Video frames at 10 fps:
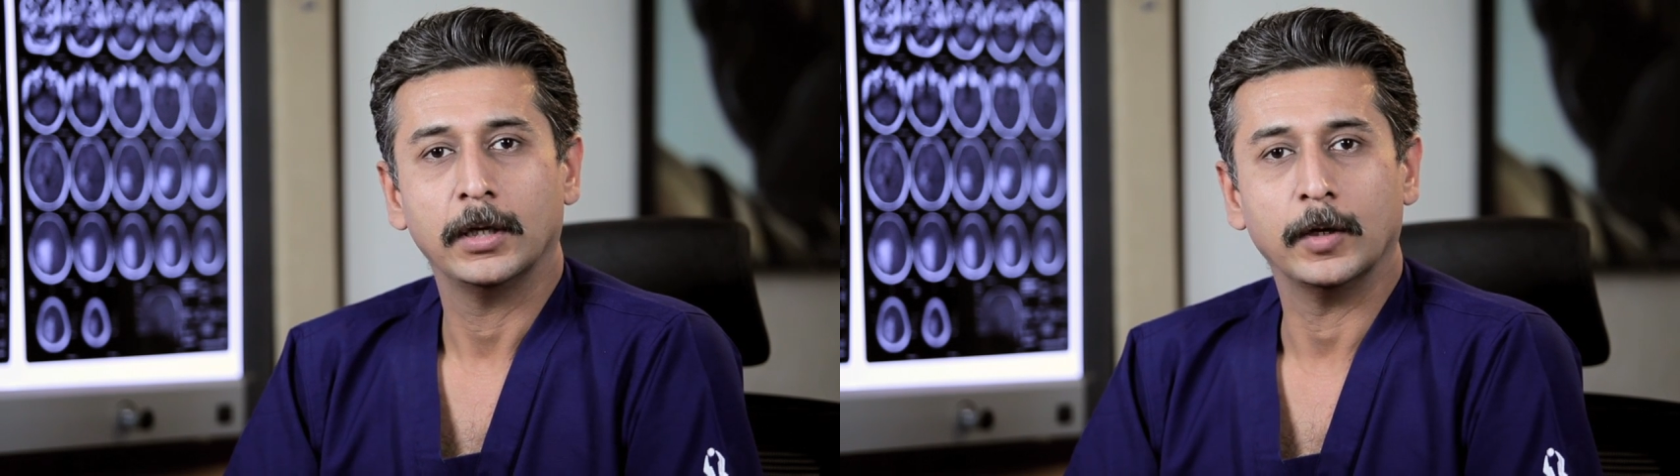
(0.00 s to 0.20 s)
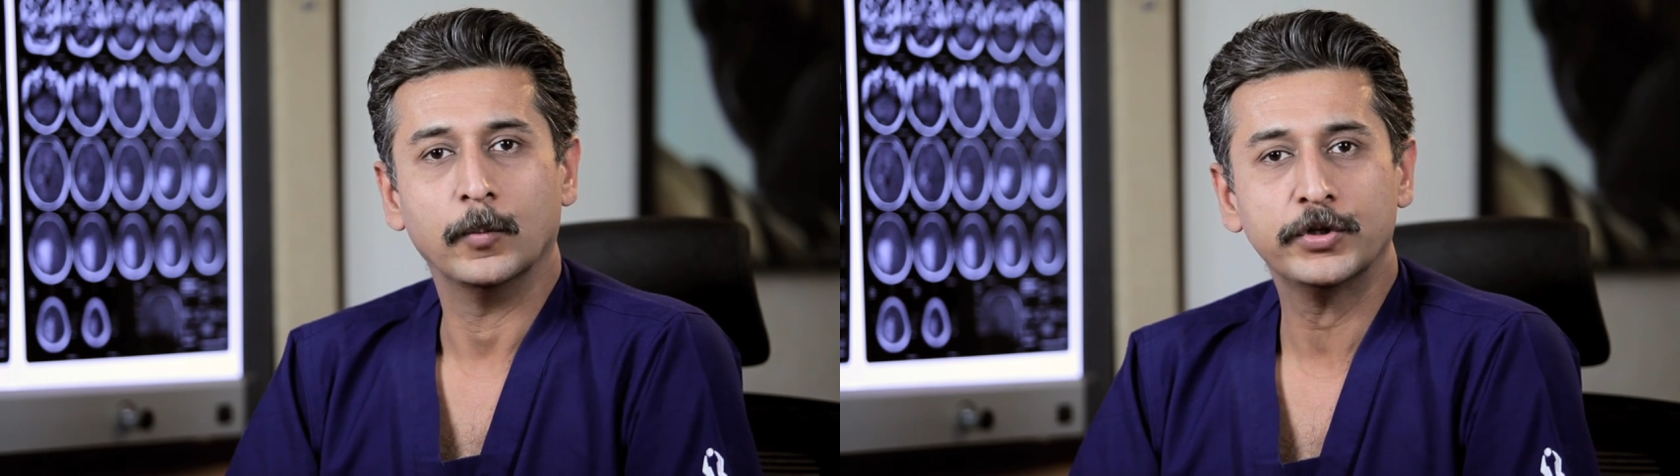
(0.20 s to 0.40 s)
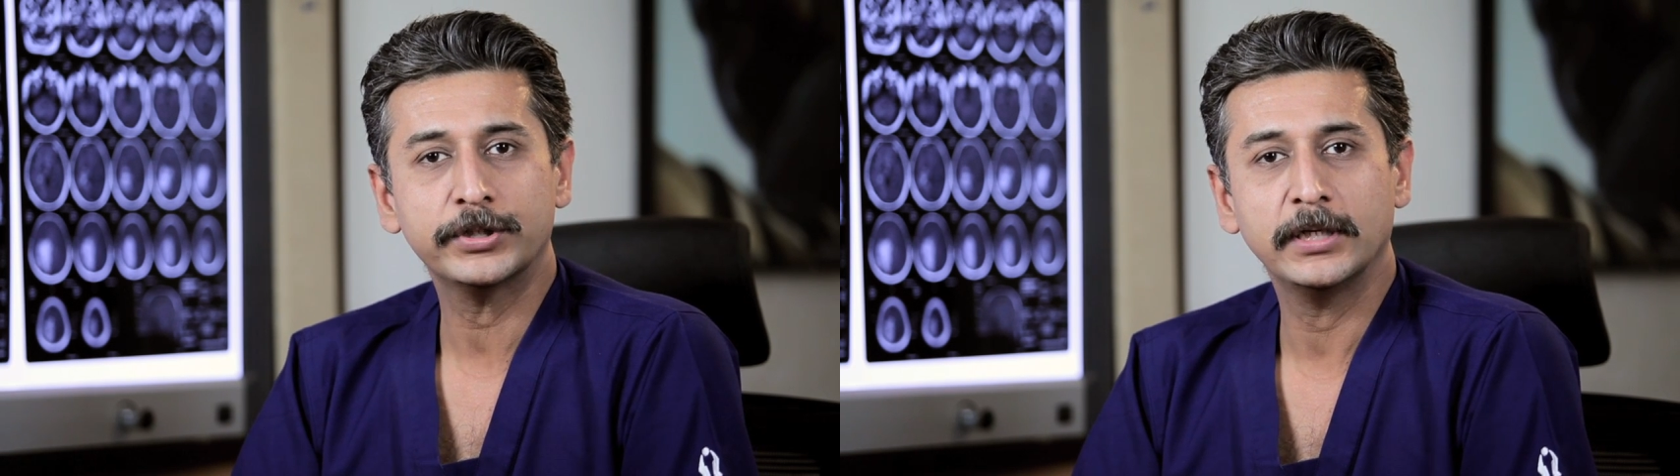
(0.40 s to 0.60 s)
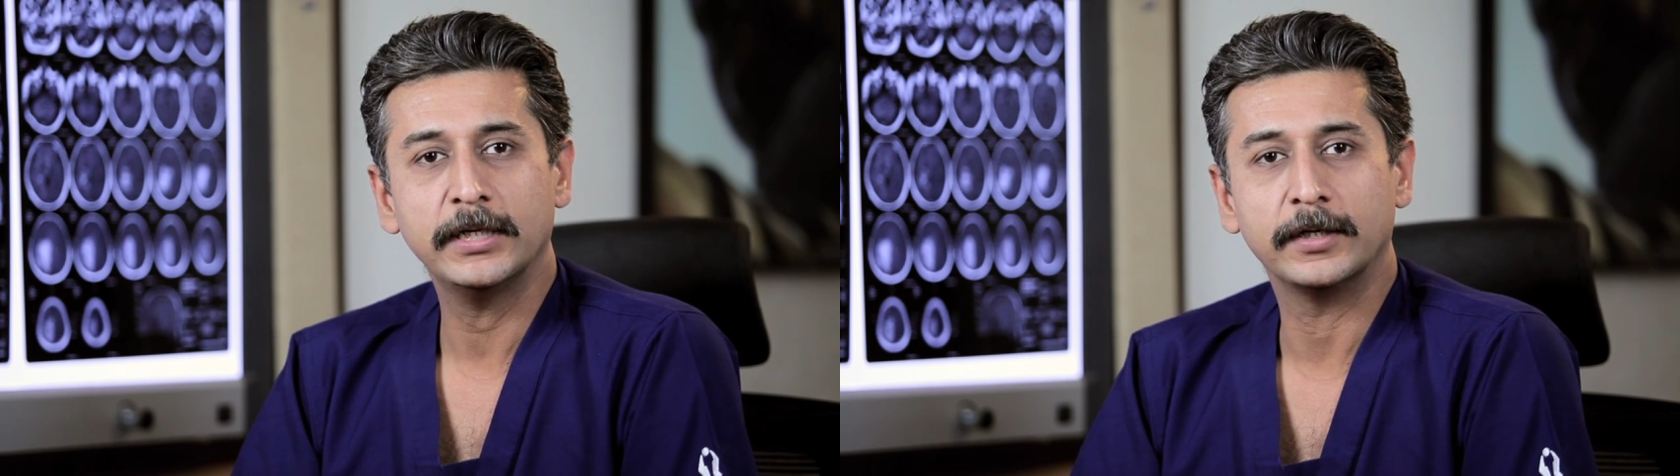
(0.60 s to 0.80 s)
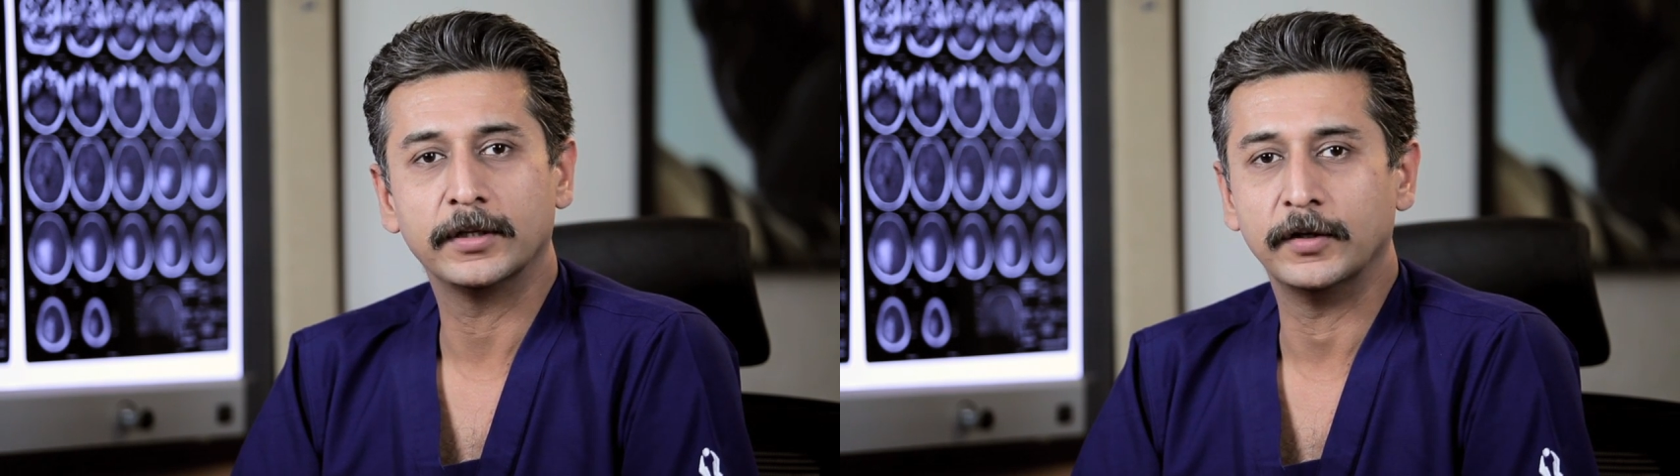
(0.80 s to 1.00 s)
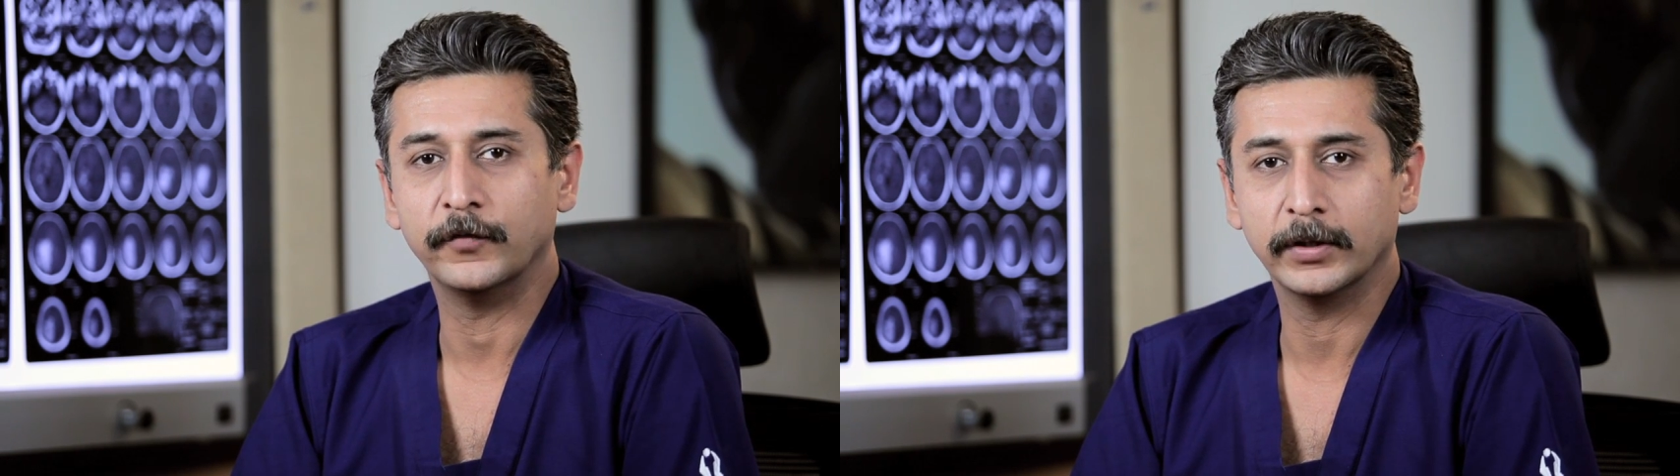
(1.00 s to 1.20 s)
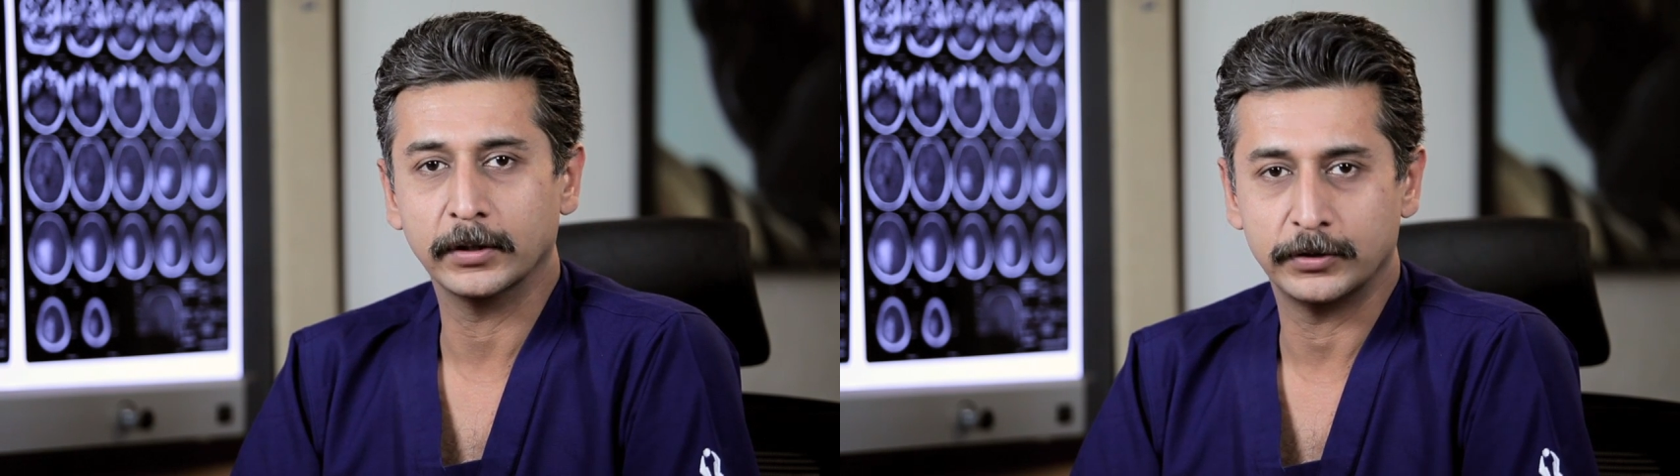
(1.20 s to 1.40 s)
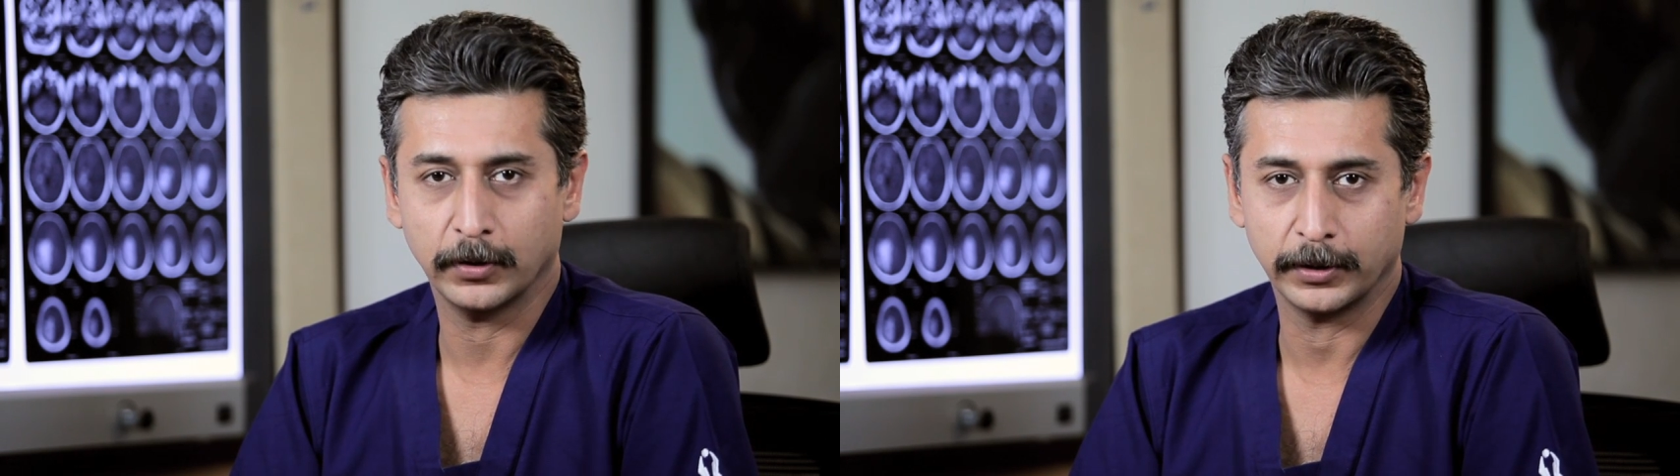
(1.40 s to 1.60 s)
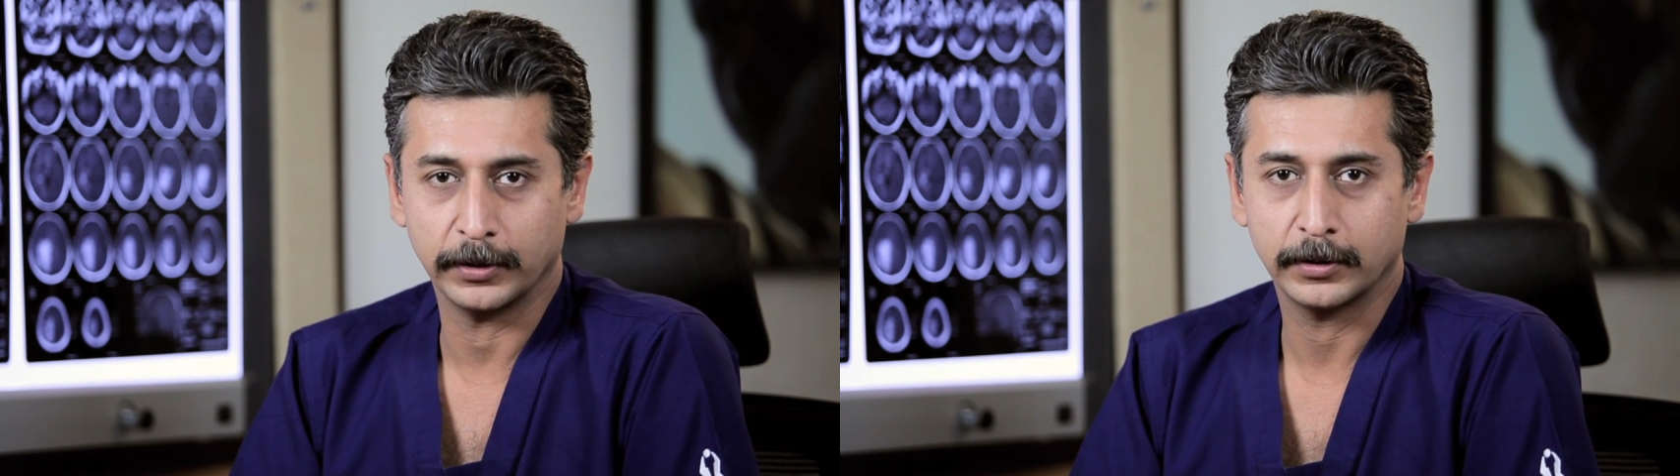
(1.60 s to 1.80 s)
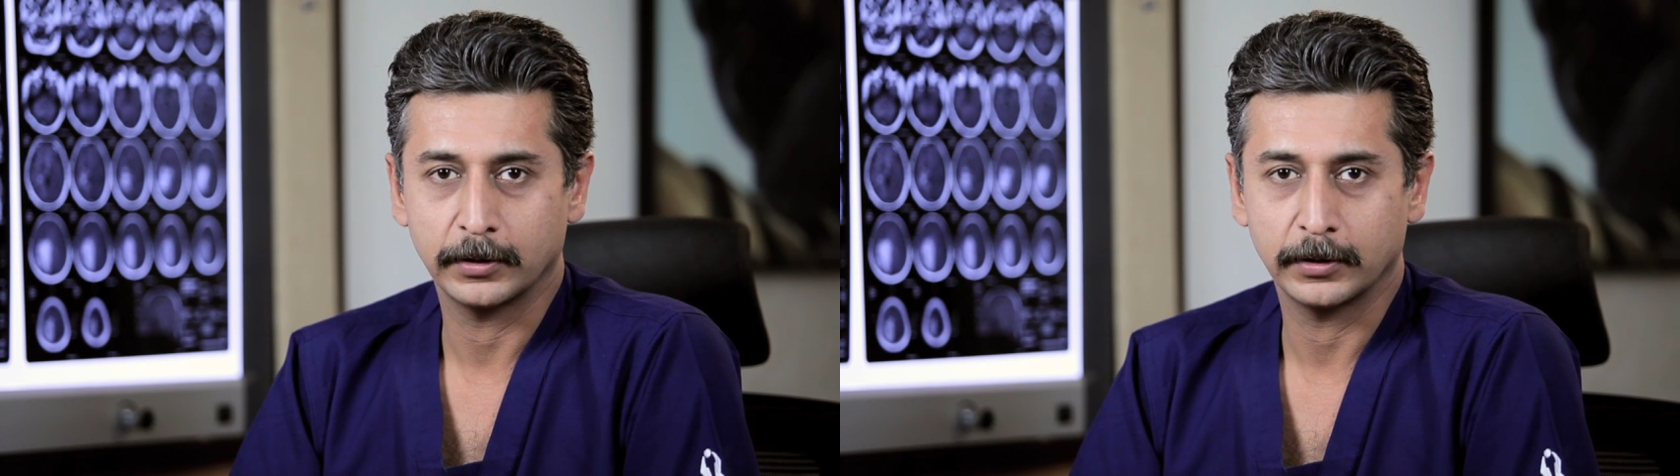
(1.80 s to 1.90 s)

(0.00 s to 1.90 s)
Emotionally, it's a difficult choice,